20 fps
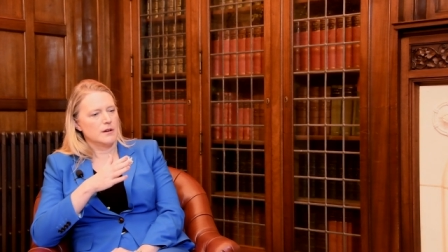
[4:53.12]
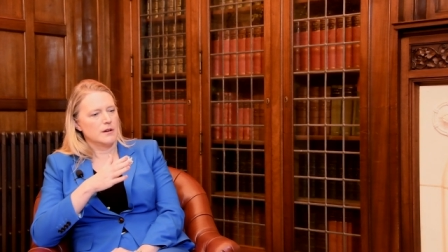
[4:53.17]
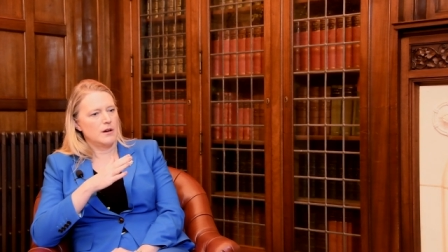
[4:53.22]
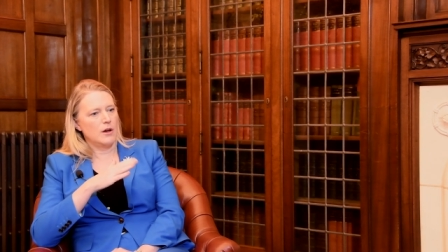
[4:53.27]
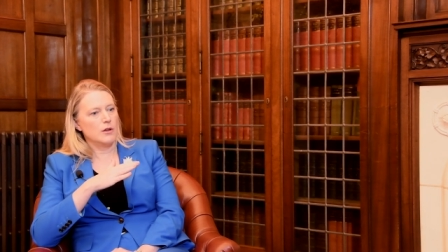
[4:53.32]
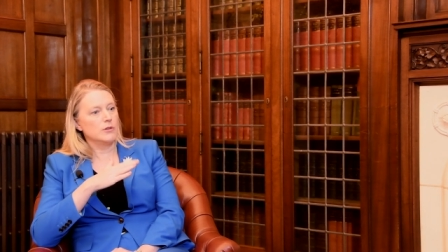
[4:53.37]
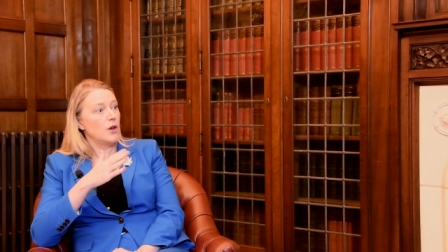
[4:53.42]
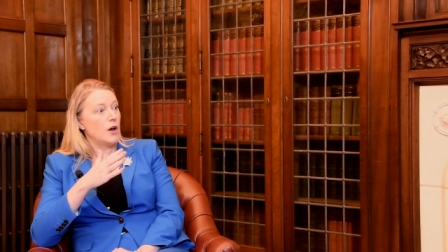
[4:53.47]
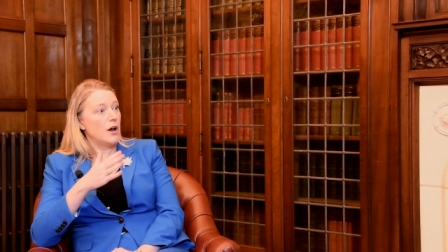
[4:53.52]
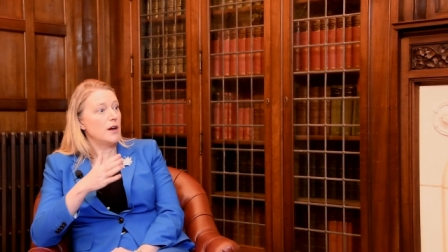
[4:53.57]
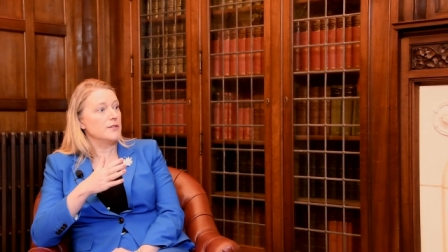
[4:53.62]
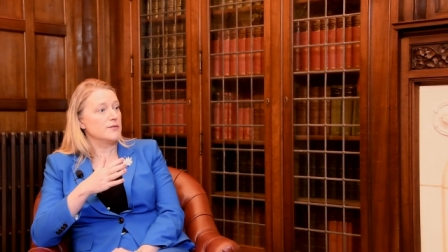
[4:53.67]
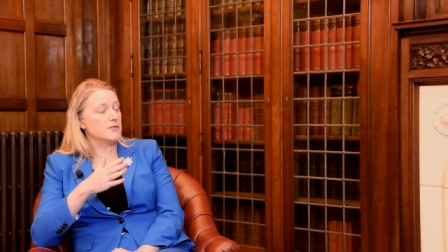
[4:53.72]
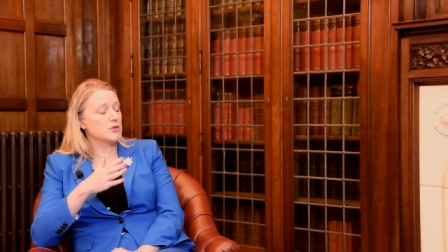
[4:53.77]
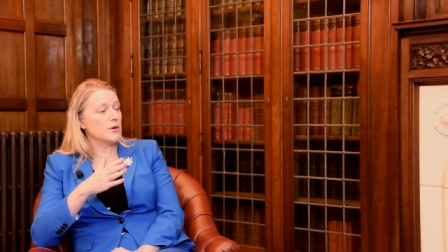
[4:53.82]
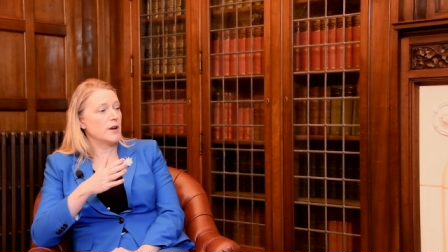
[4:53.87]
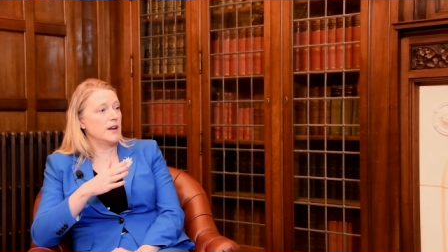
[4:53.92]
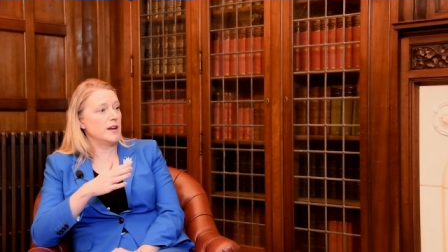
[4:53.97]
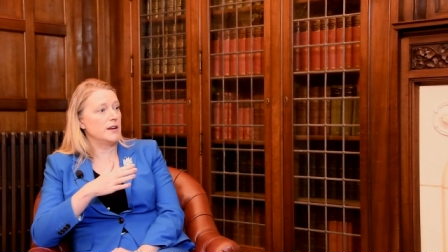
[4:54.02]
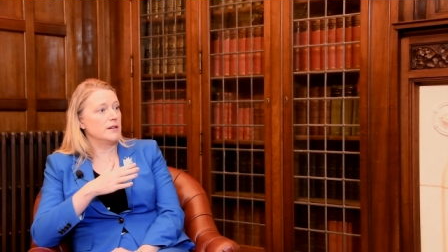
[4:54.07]
a lot of
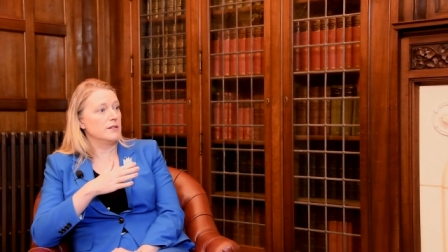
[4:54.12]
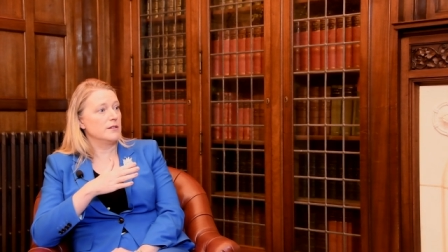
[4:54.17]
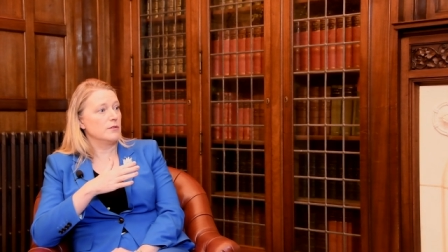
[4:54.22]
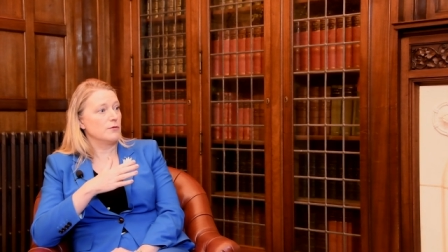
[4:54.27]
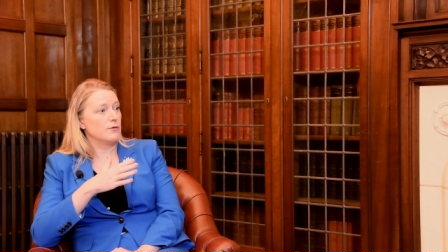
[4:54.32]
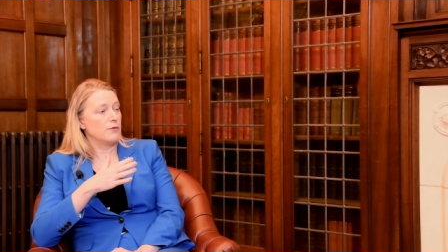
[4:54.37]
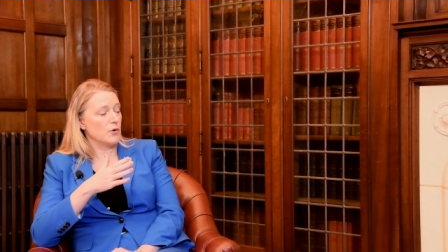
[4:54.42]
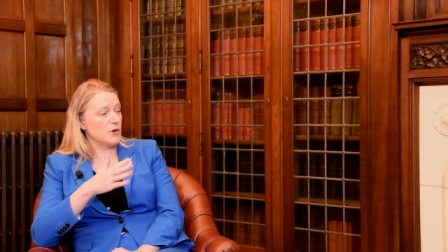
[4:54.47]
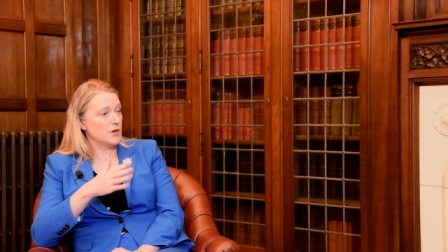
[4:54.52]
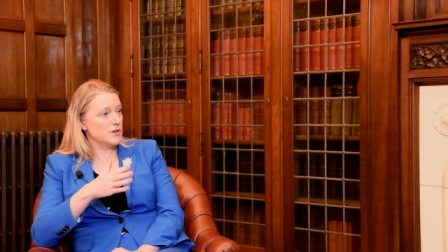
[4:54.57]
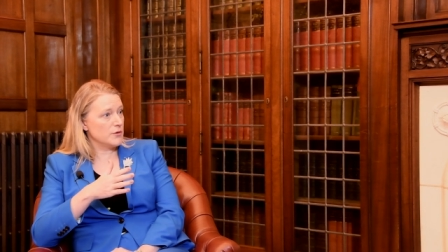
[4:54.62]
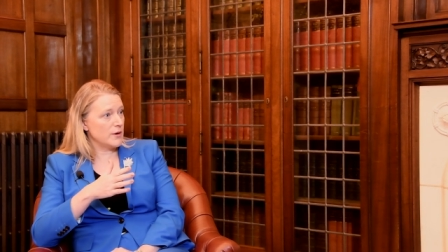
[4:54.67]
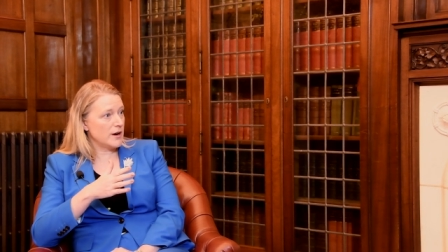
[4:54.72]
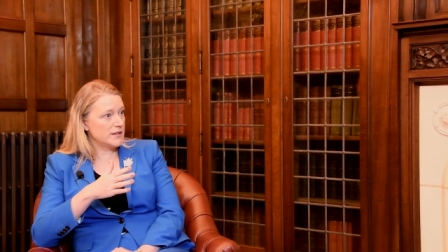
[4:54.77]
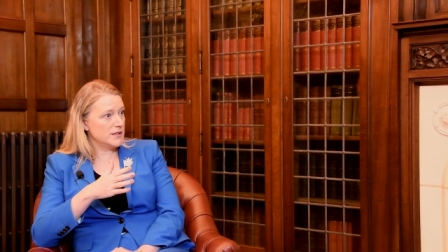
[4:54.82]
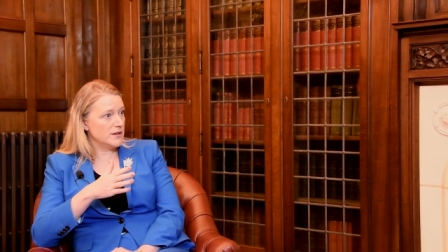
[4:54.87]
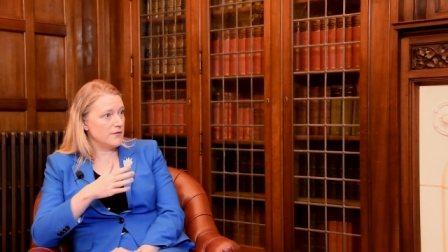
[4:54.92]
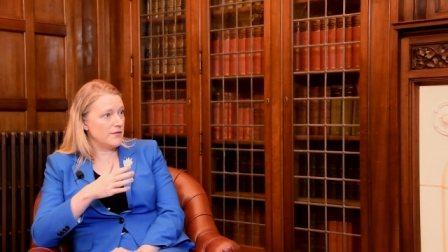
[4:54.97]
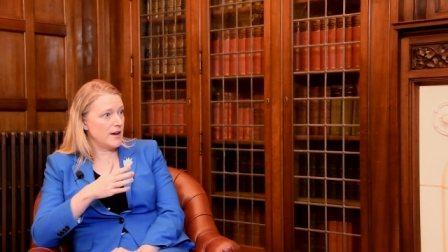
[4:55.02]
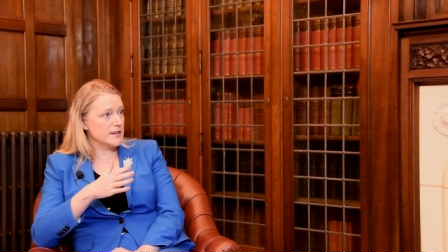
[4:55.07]
trade, foreign
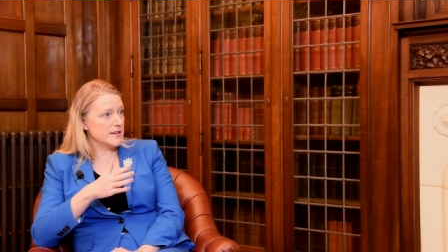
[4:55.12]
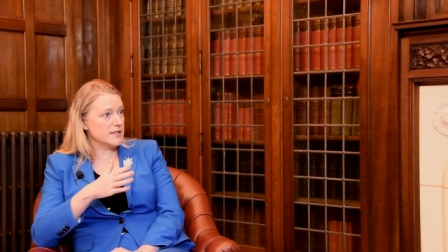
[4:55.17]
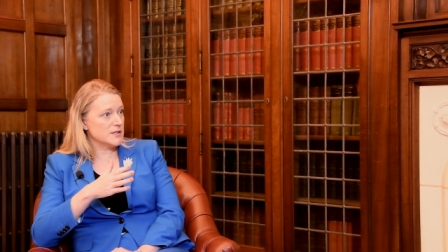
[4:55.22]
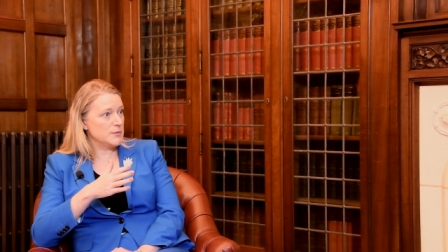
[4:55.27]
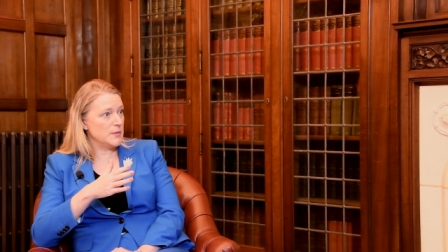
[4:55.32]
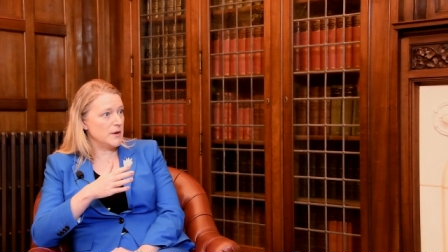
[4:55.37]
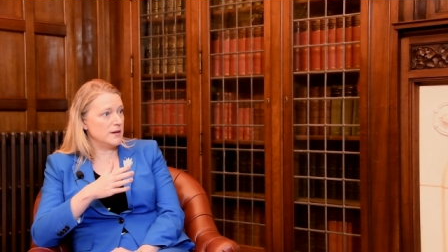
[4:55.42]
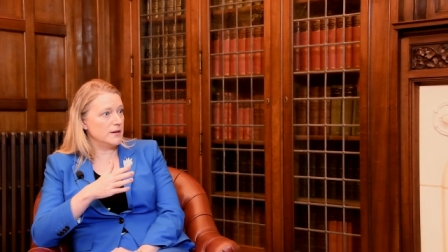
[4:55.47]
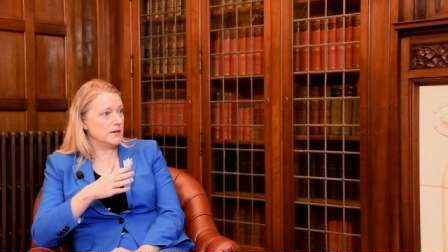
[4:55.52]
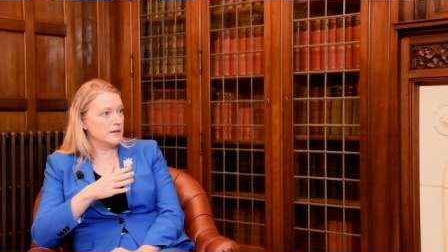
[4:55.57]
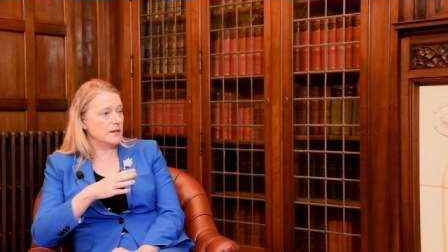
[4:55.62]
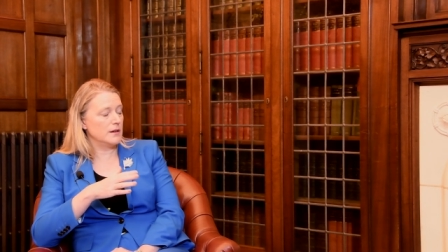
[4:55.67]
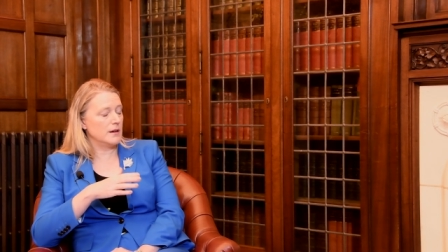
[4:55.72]
direct investment,